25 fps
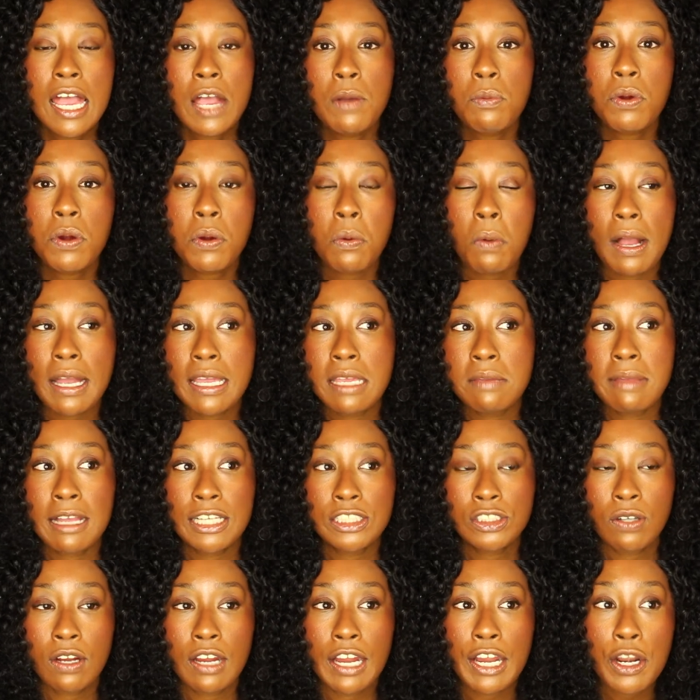and we were walking
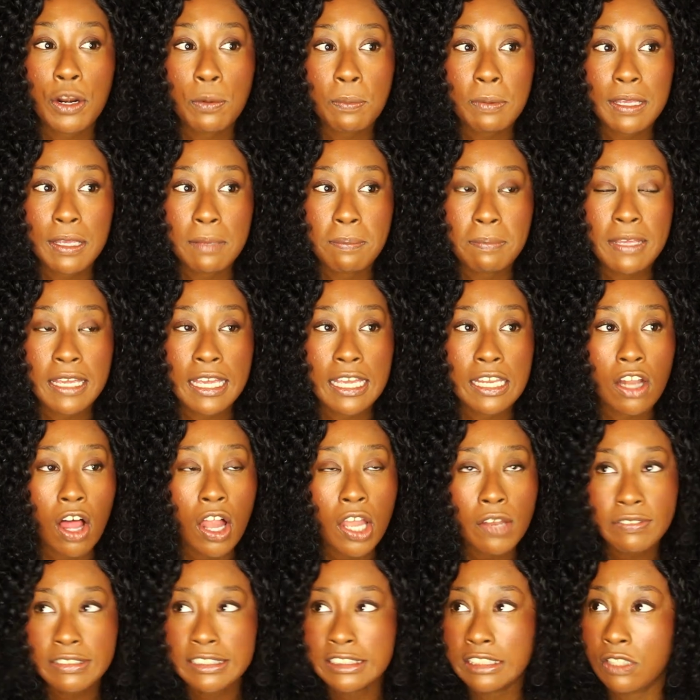back to our Airbnb, and
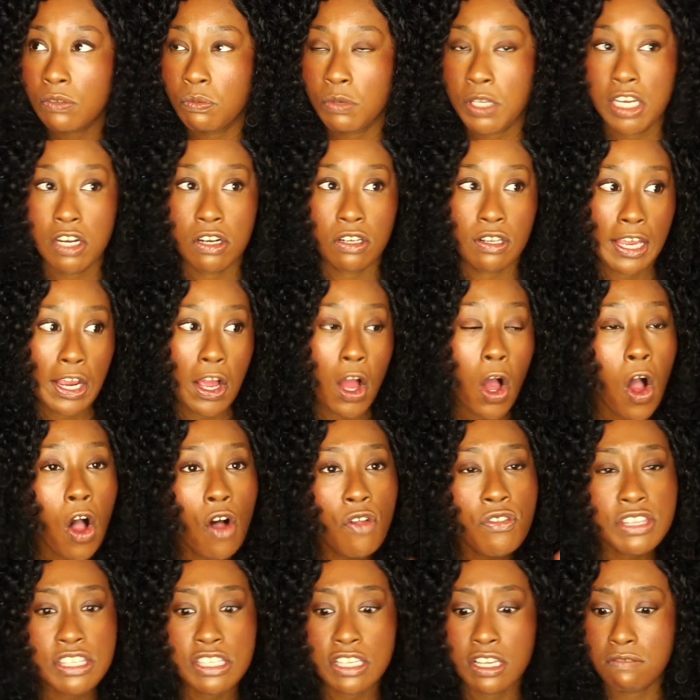all of a sudden we hear like
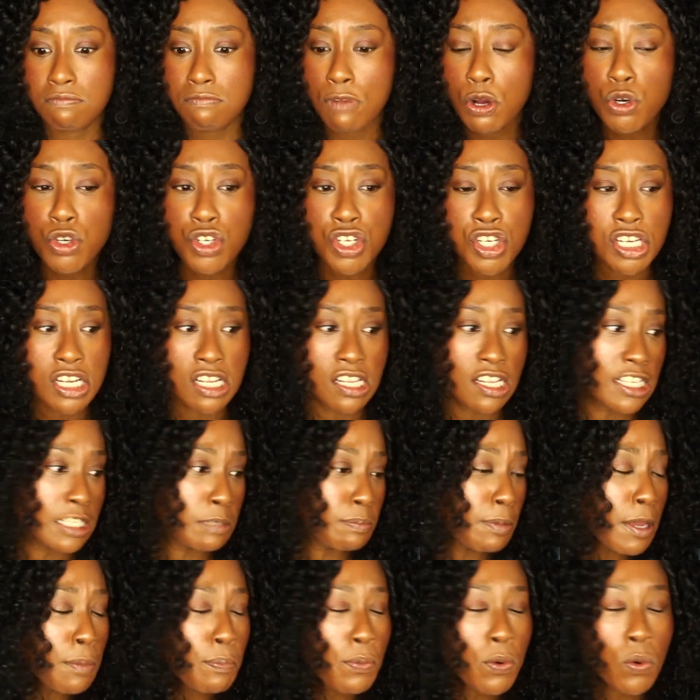all this commotion and
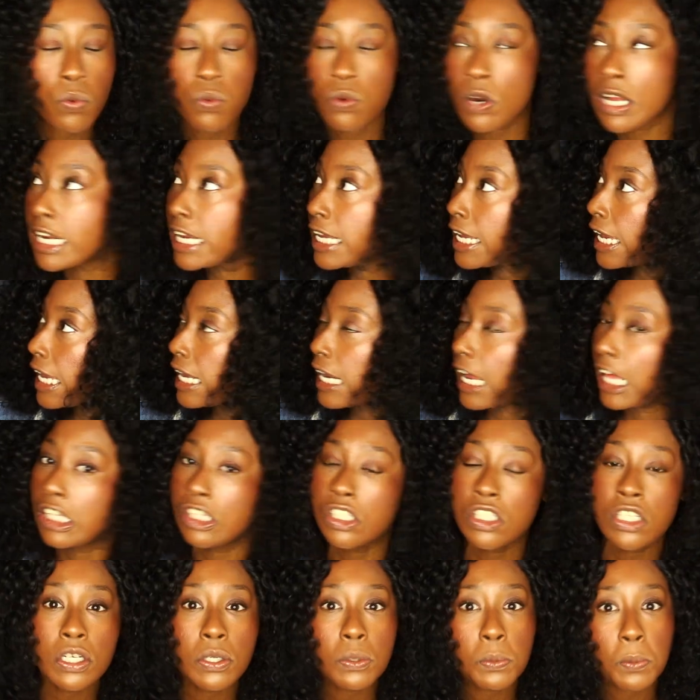these people running, and I
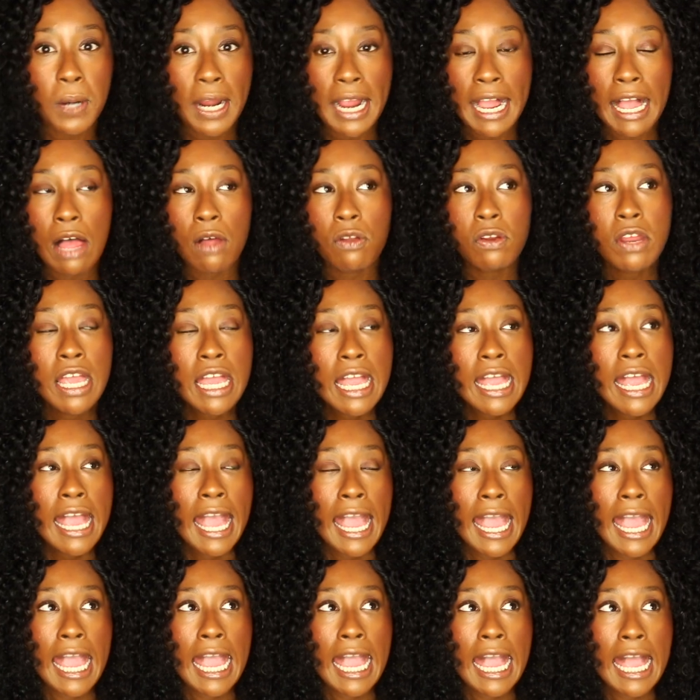look around
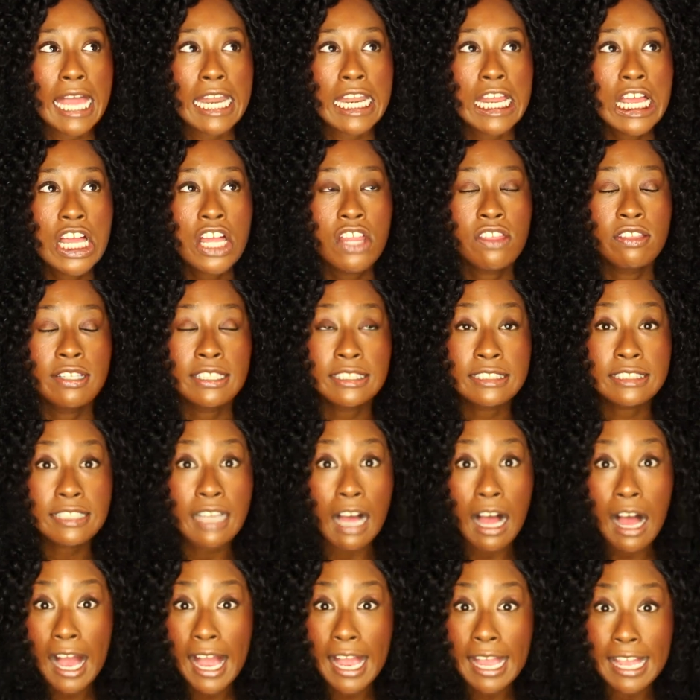and this
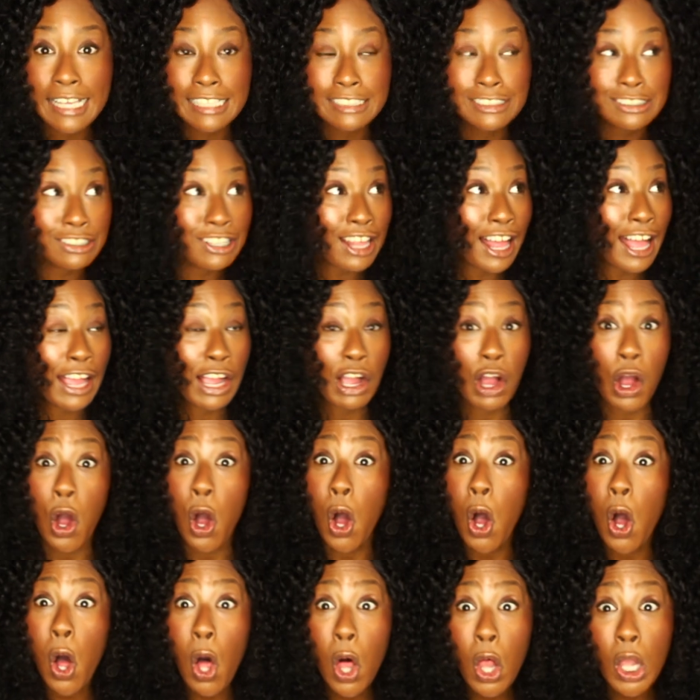guy is like
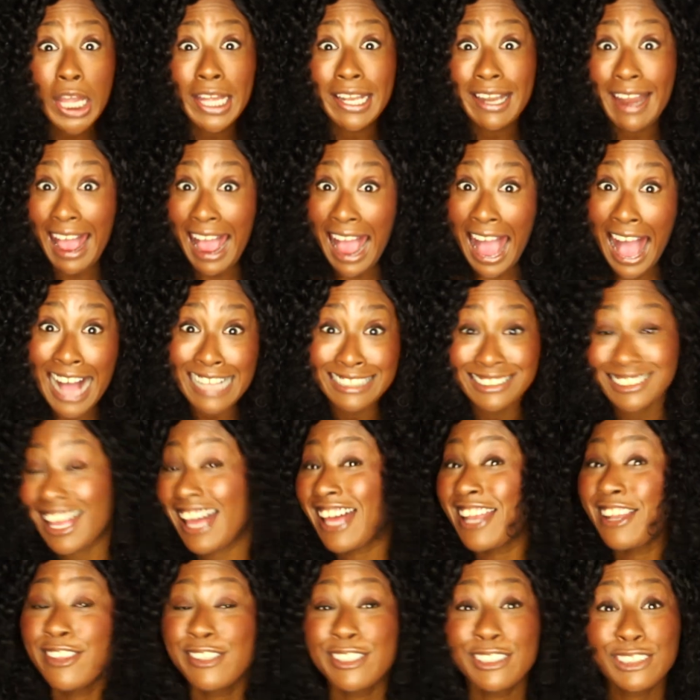hauling ass
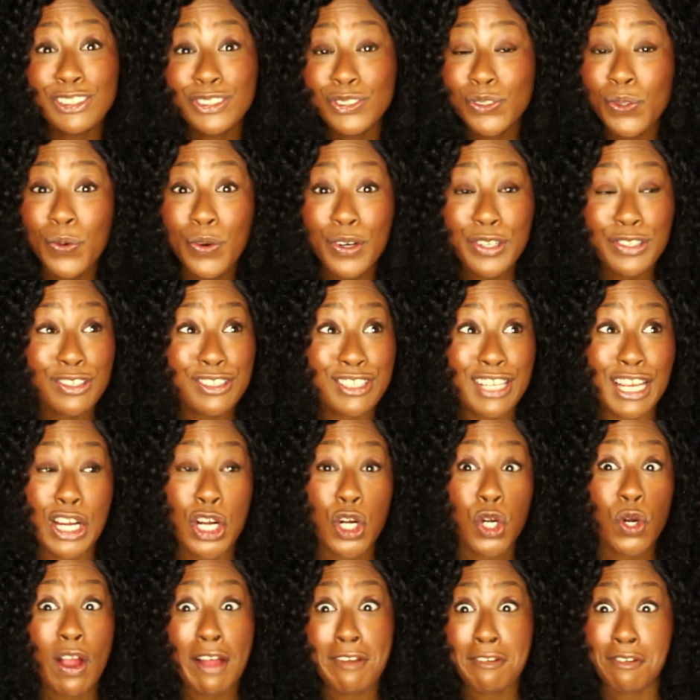out of this store, and there's like
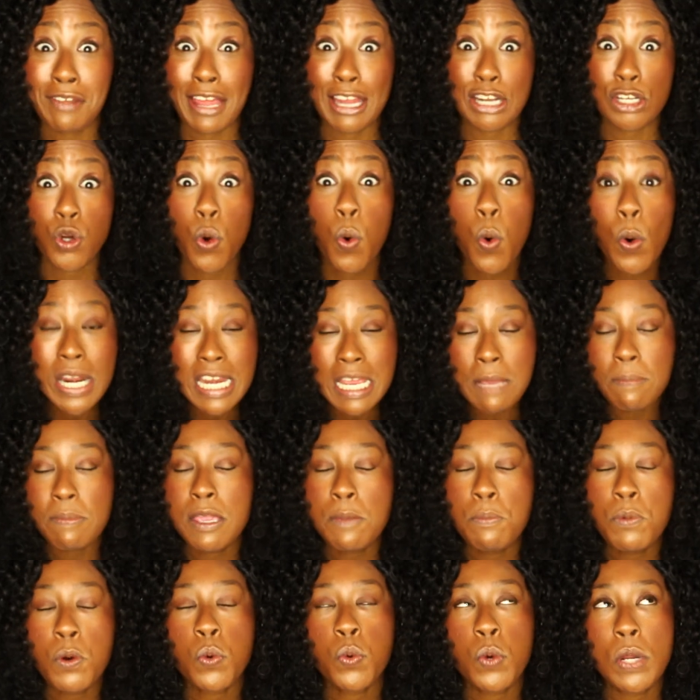a crowd of like 20
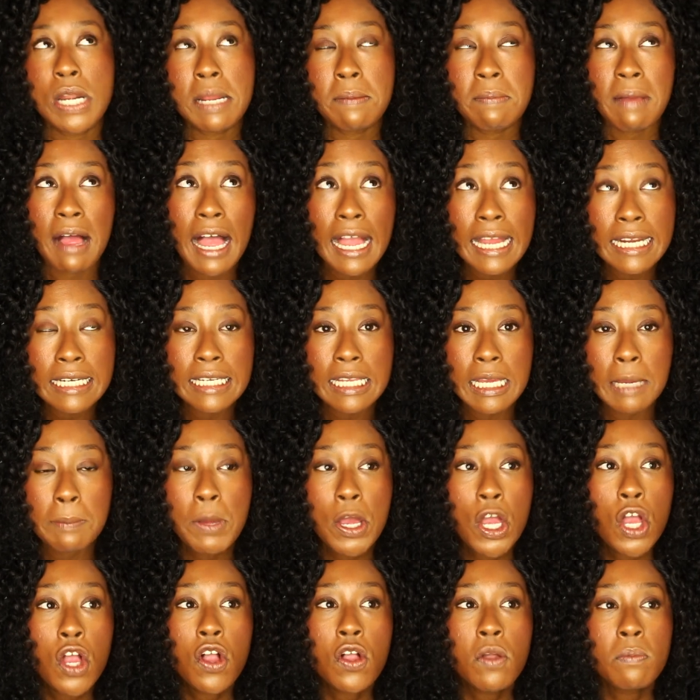people running behind him
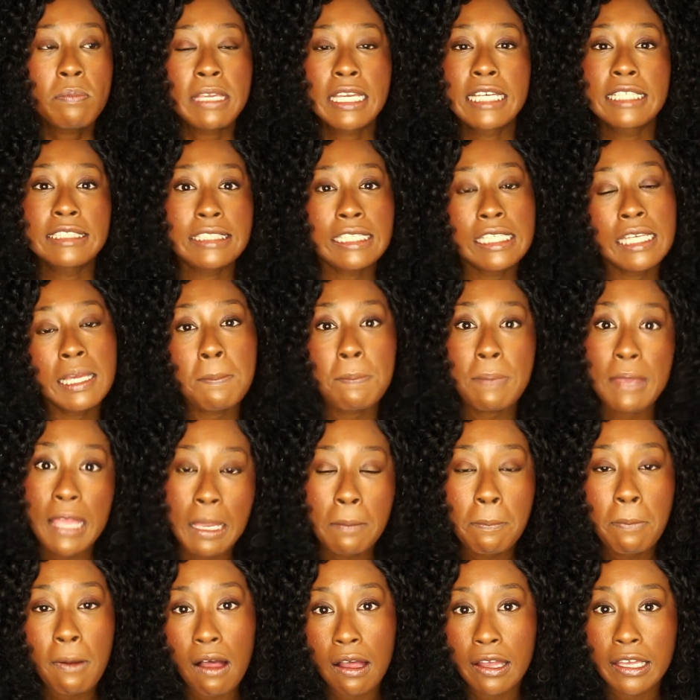because he had
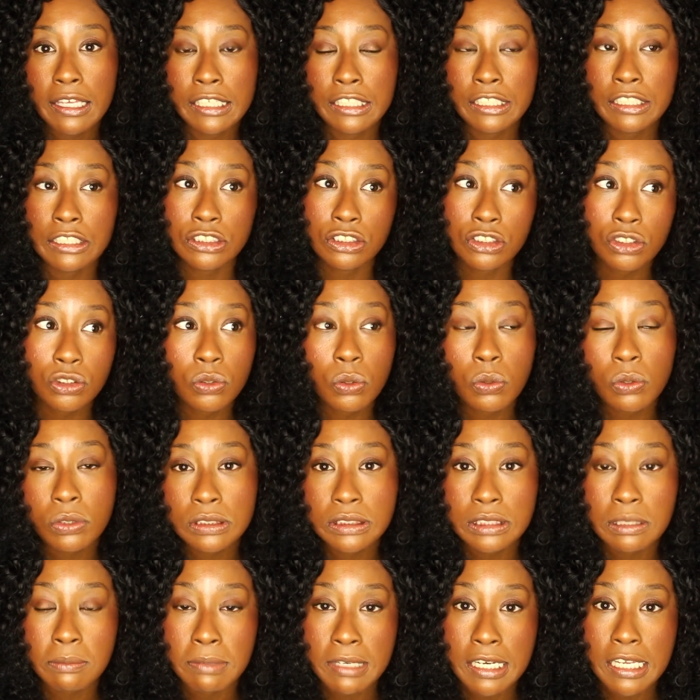pickpocketed and
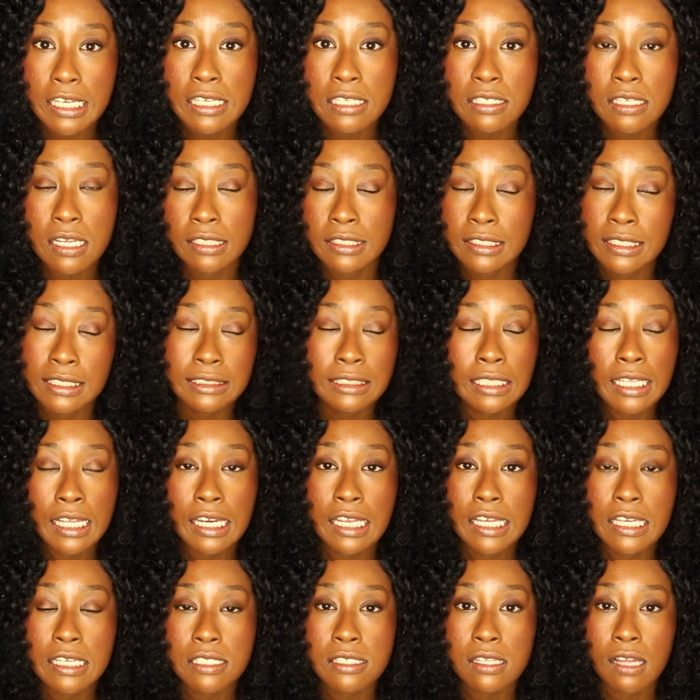stole somebody's, this
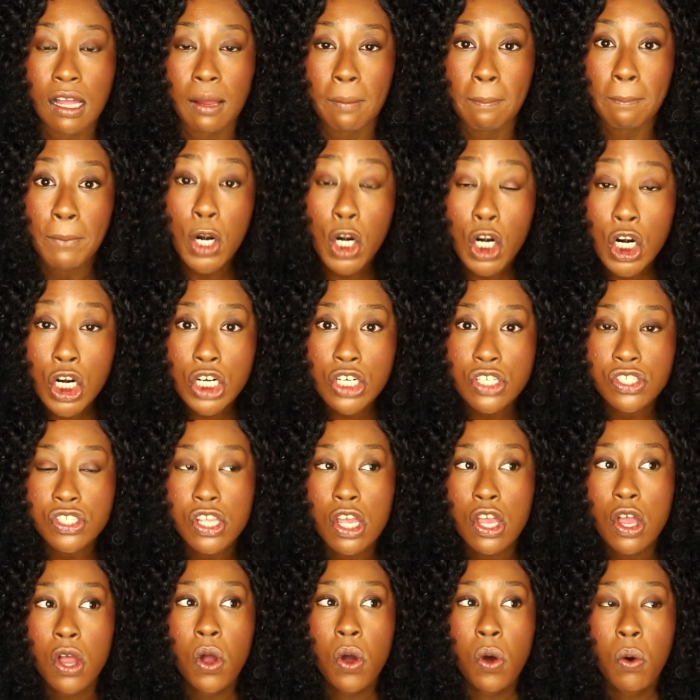lady's purse,